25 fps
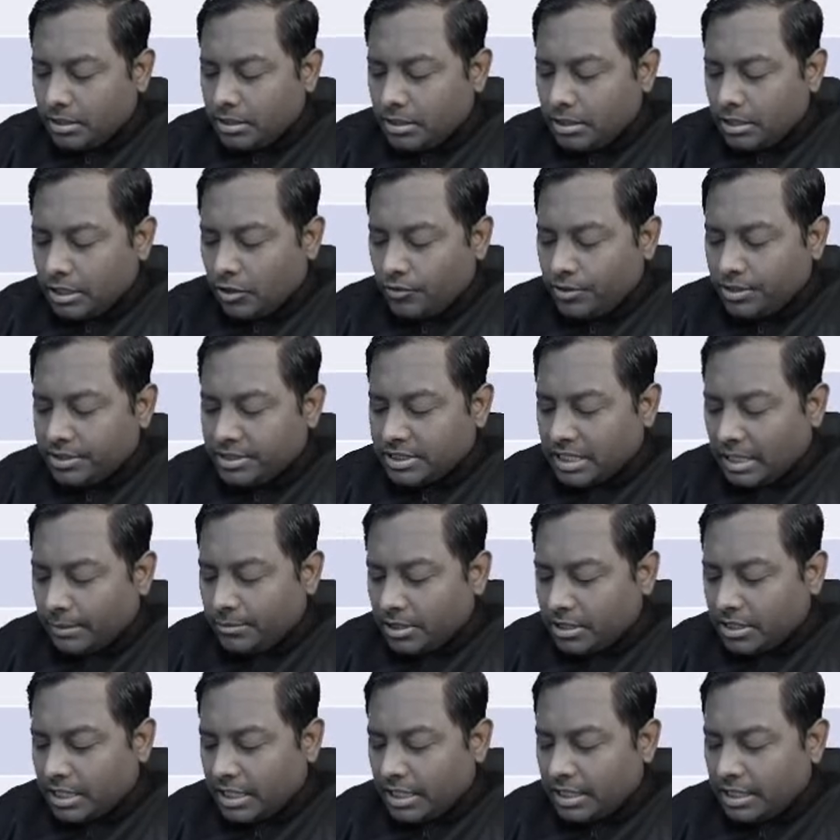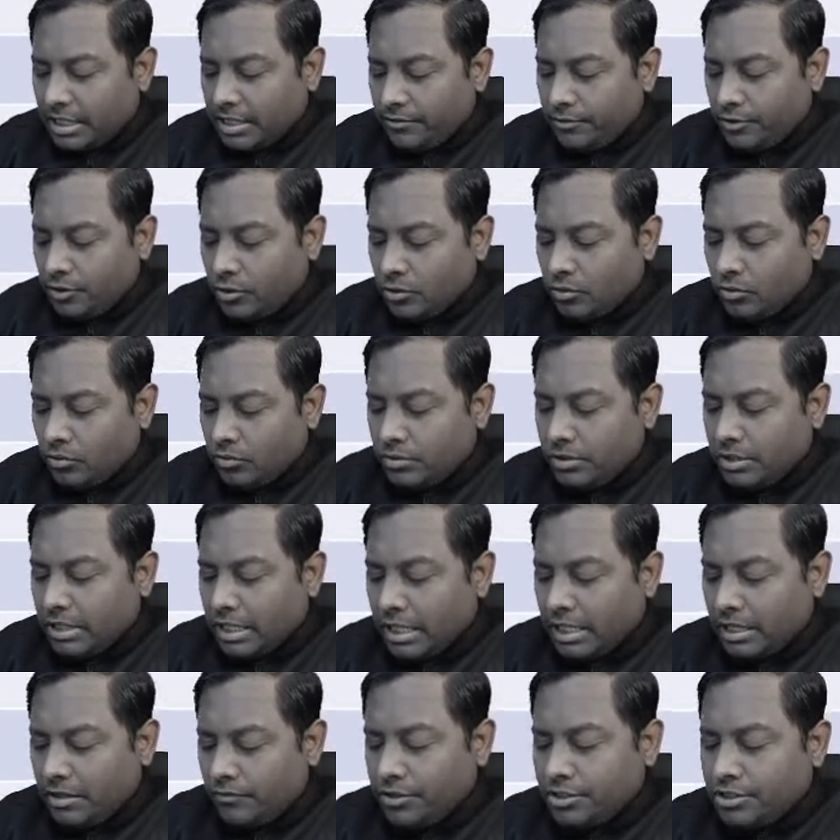Now examiner can give you
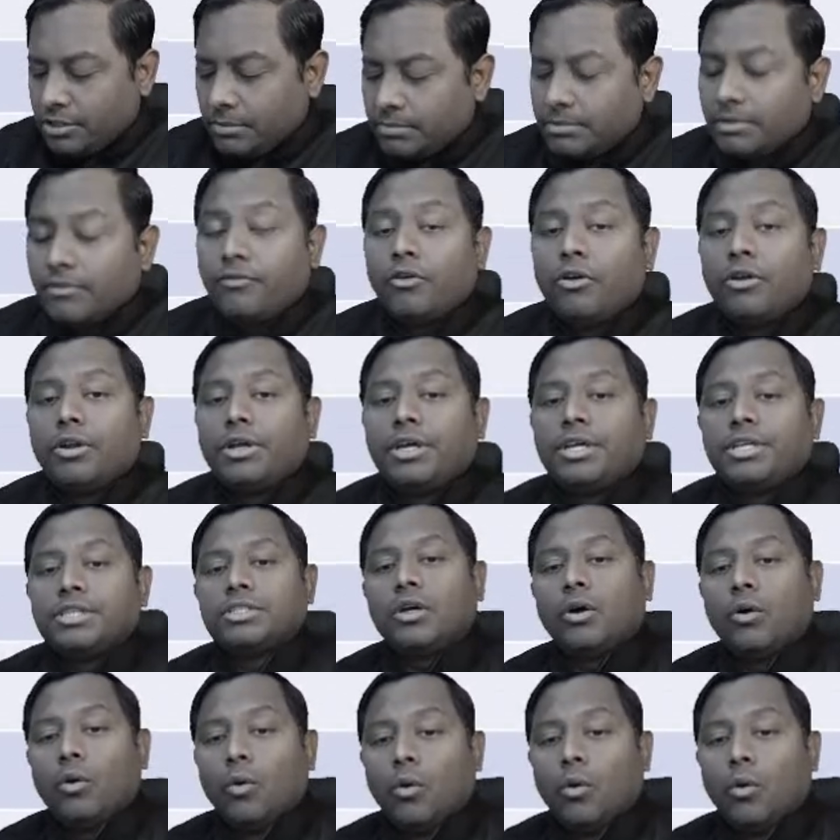that which of the following is the